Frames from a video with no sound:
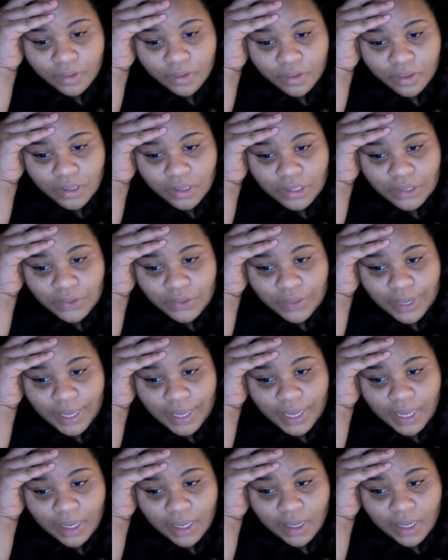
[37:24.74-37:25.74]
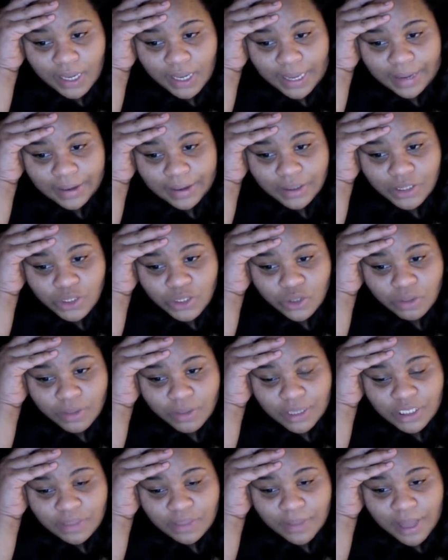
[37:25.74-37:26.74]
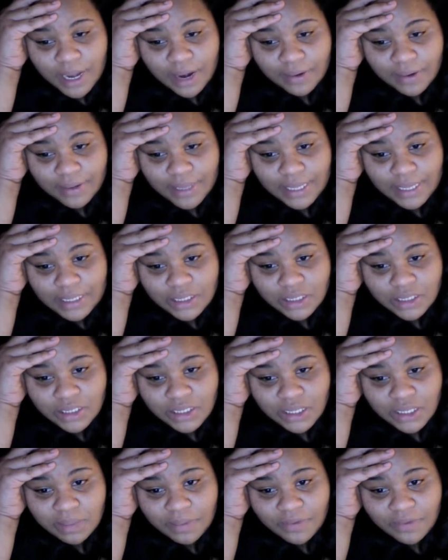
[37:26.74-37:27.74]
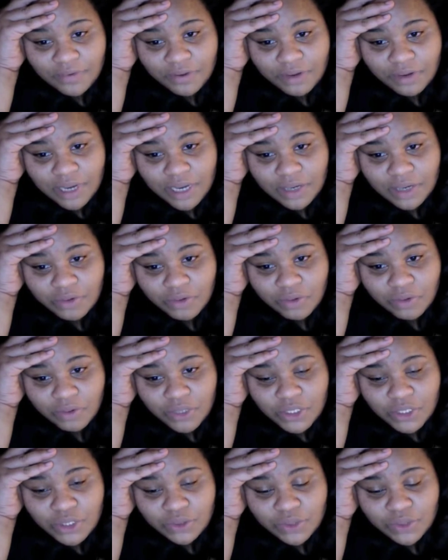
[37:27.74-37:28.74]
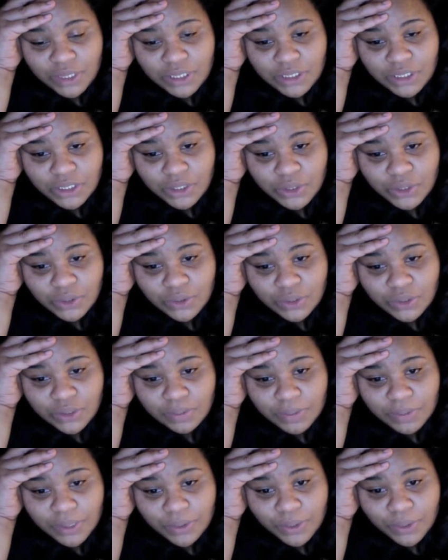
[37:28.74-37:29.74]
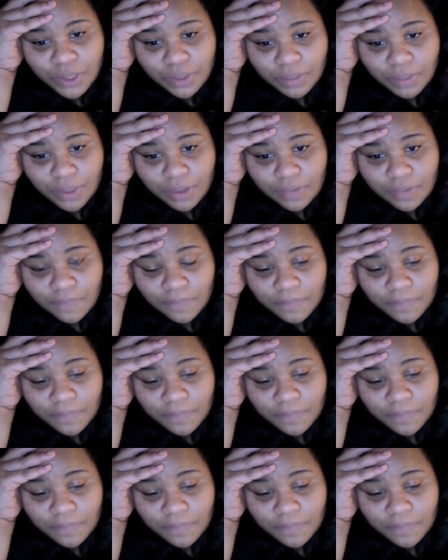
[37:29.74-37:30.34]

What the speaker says: you can't care too much about our relationship if you're not doing what you need to do to be with me.